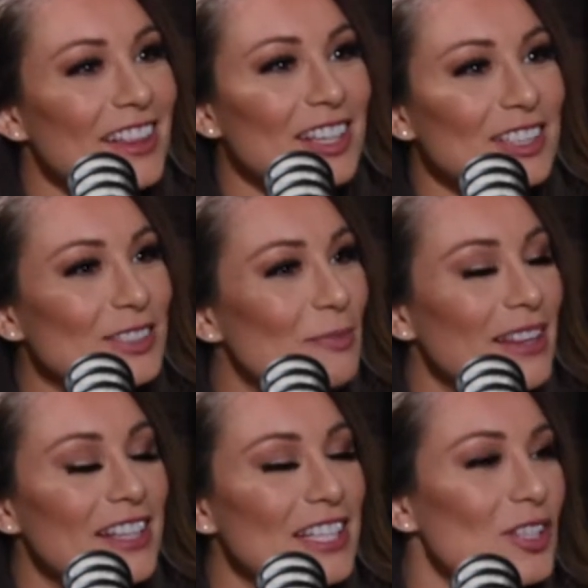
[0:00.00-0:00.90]
there's
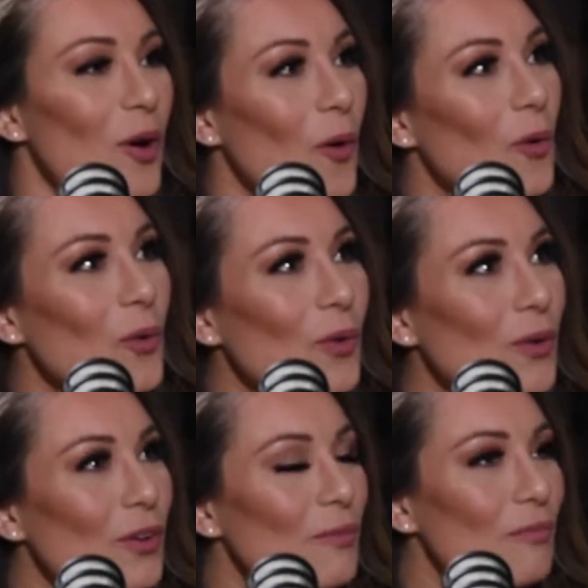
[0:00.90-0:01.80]
been this
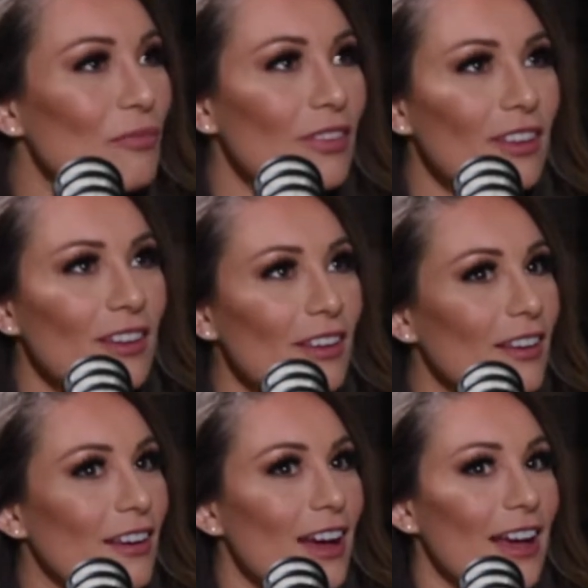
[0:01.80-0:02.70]
whole
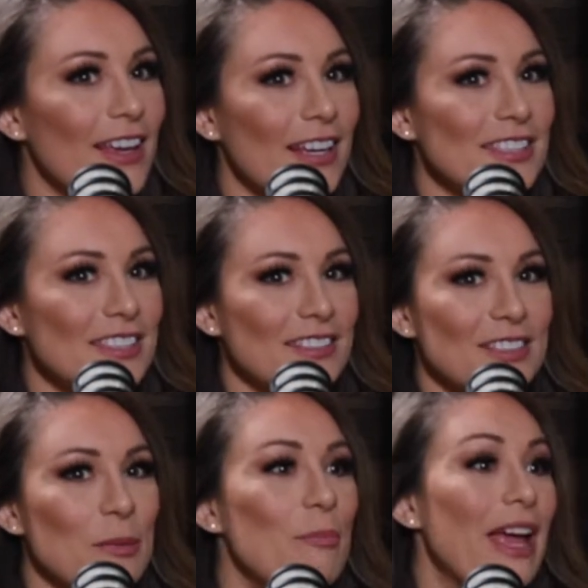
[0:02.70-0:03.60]
I guess,
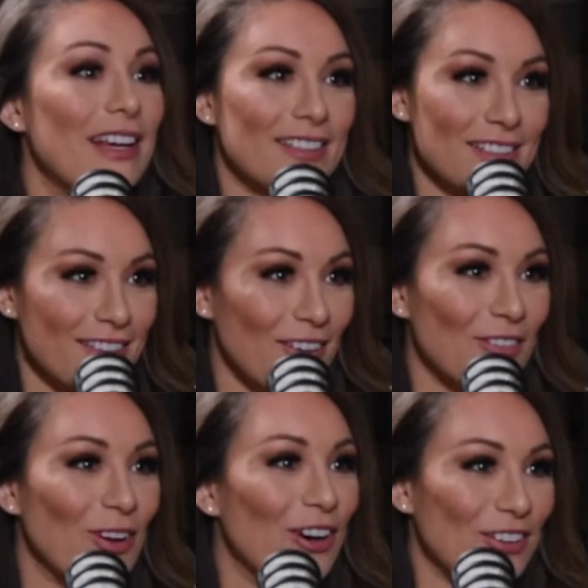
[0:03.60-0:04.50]
debate
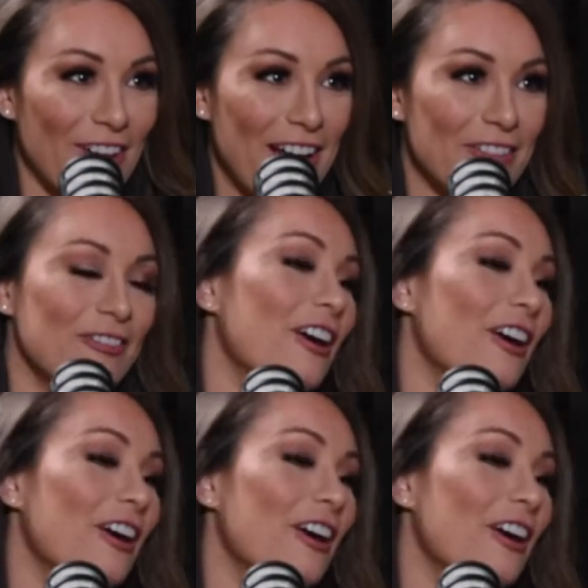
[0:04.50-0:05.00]
along life